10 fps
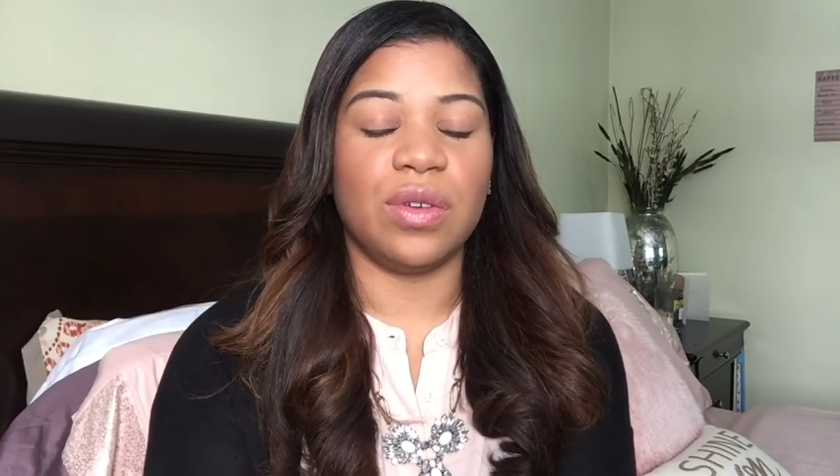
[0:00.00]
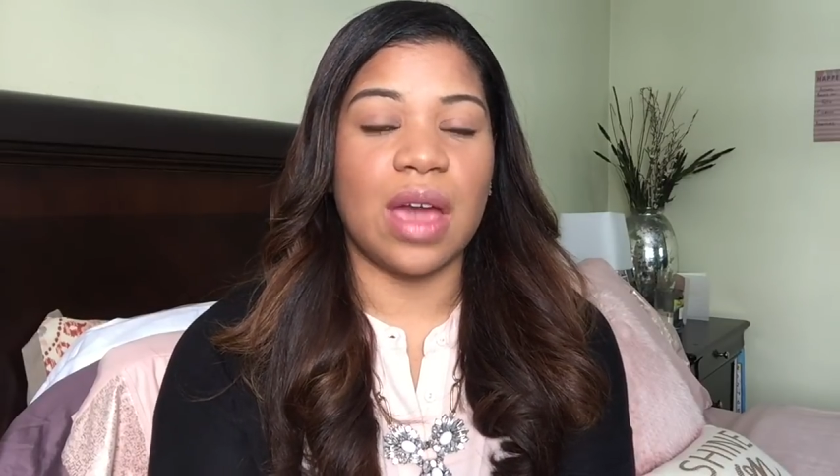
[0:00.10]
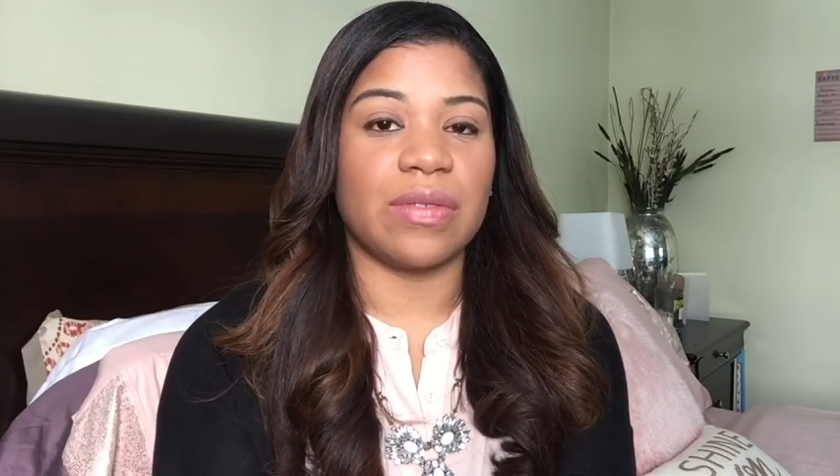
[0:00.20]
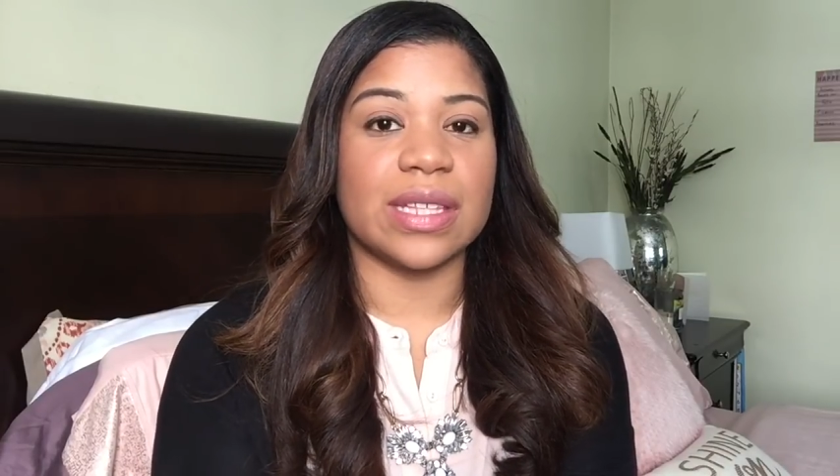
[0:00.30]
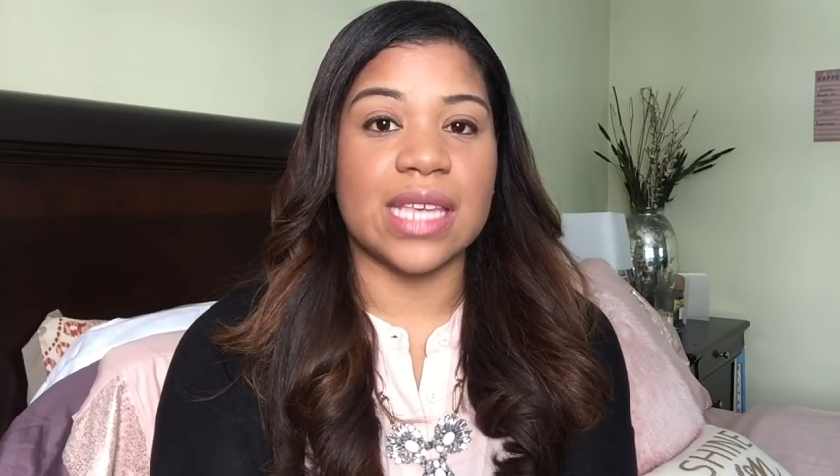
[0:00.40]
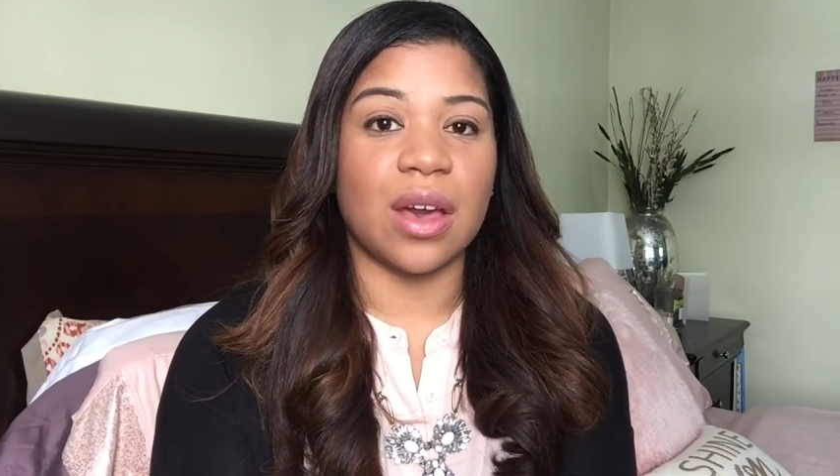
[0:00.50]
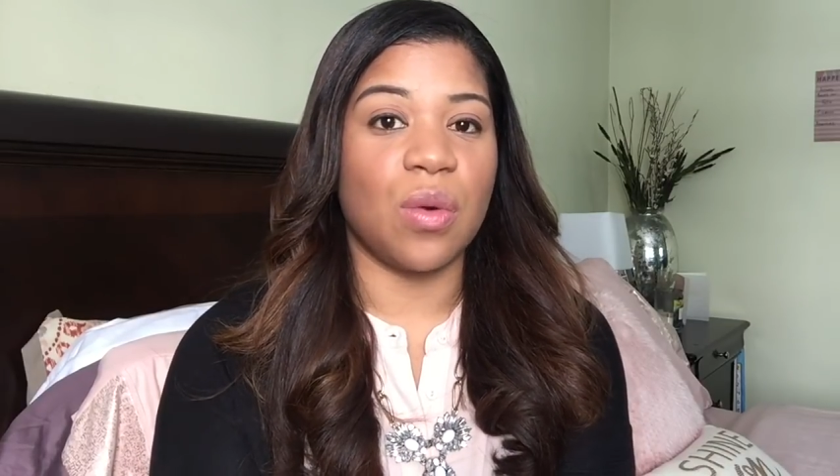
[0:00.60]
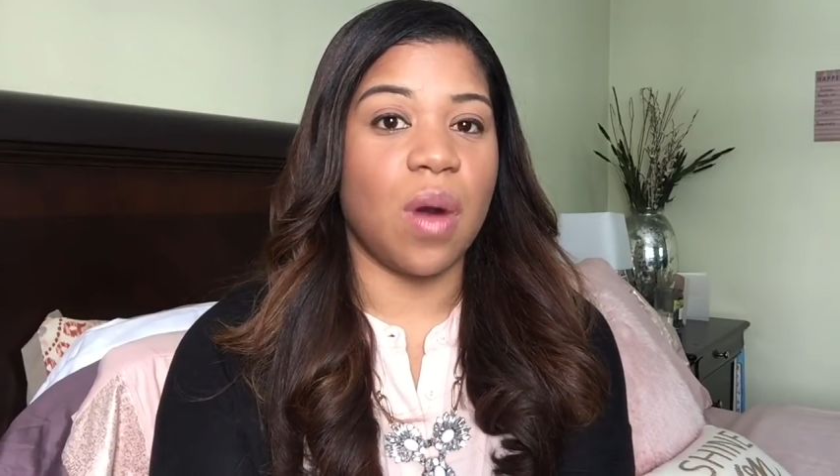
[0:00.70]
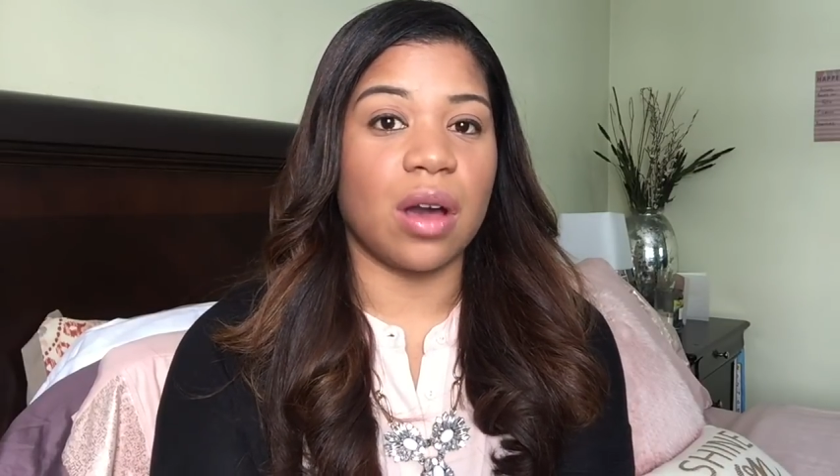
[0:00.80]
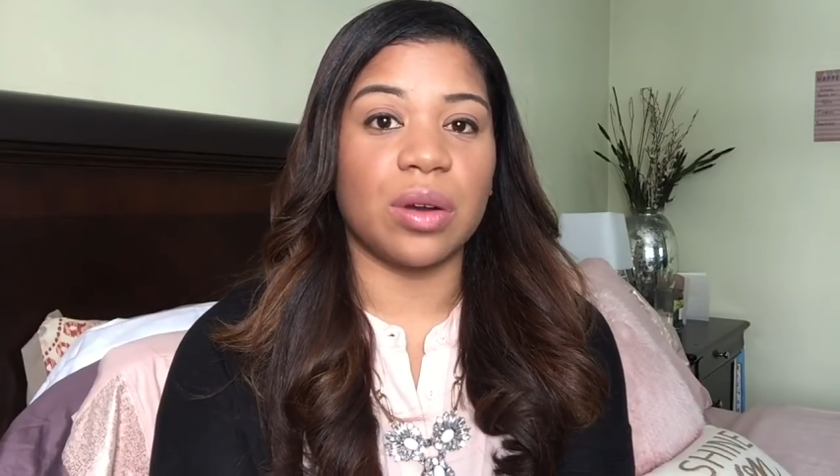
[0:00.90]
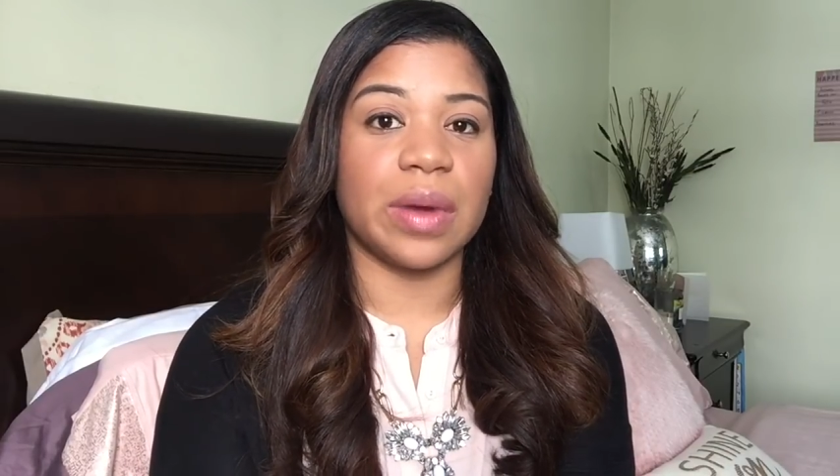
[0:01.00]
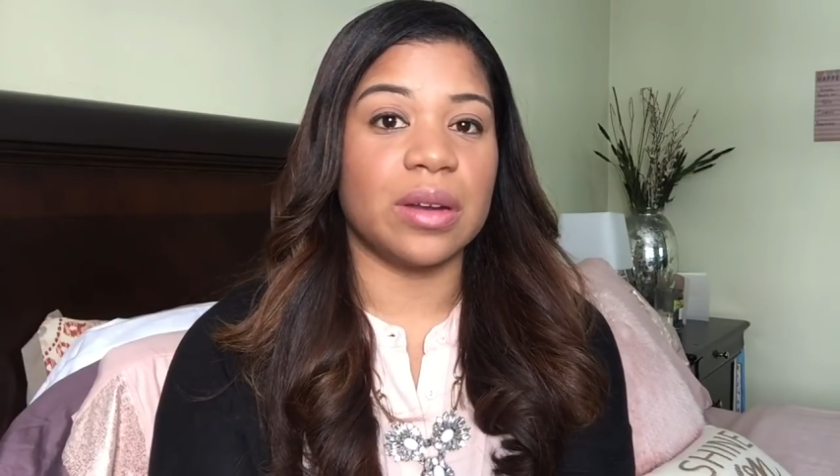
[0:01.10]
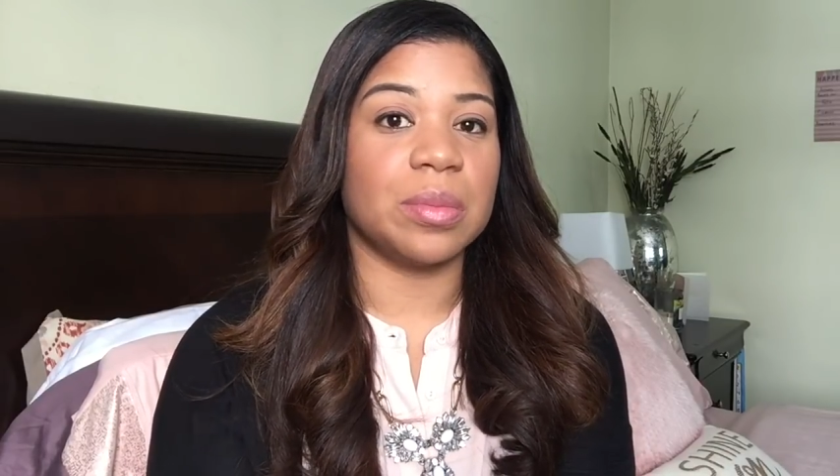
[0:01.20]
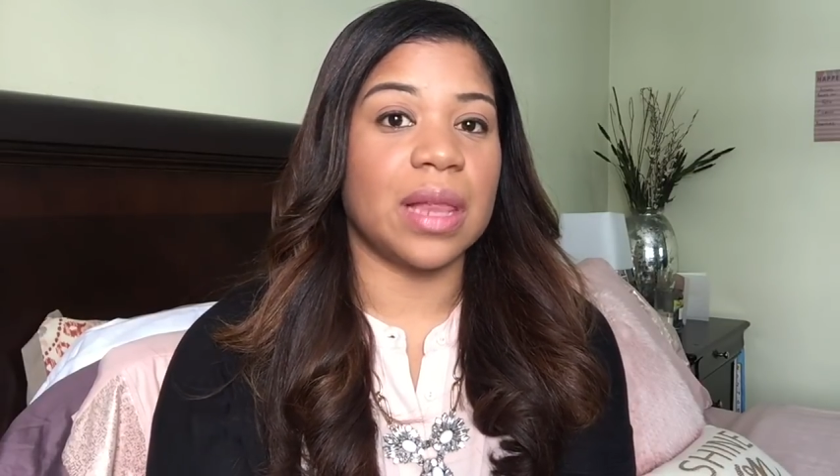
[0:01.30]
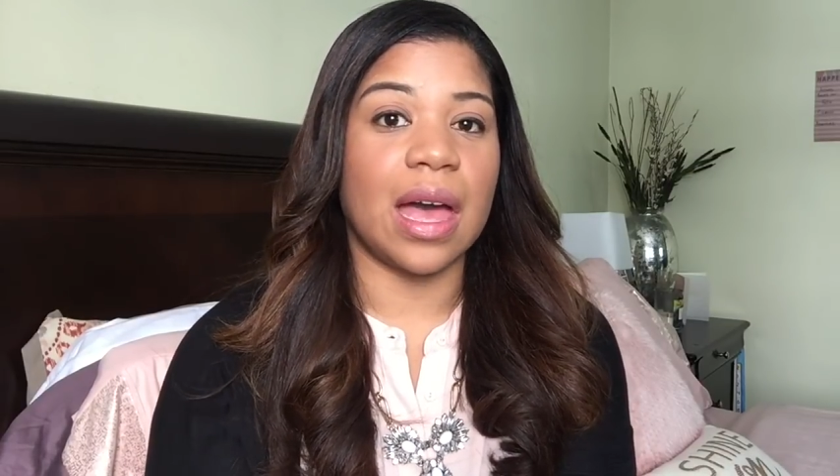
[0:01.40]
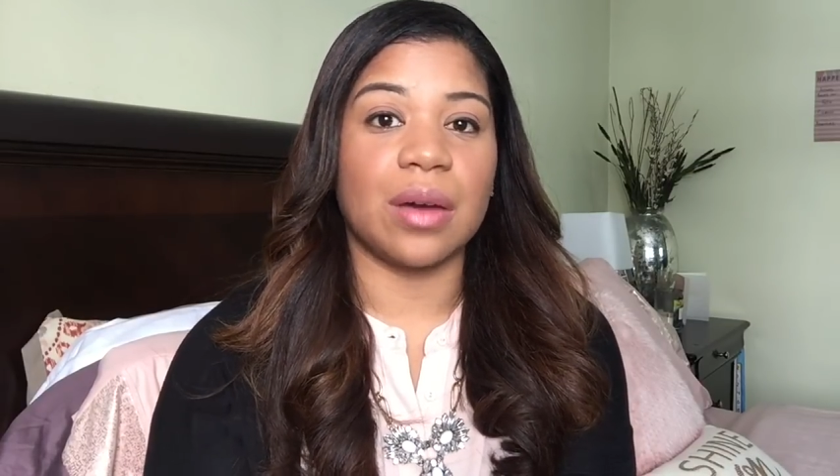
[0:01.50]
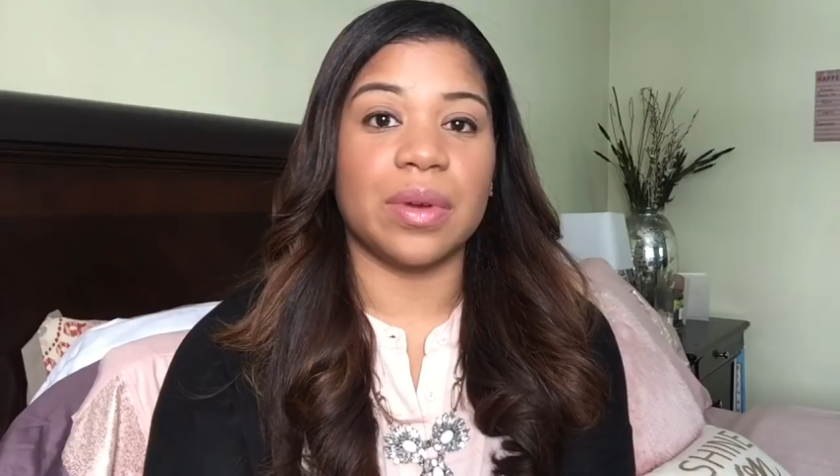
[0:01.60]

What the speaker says: you have to take a walk around the block,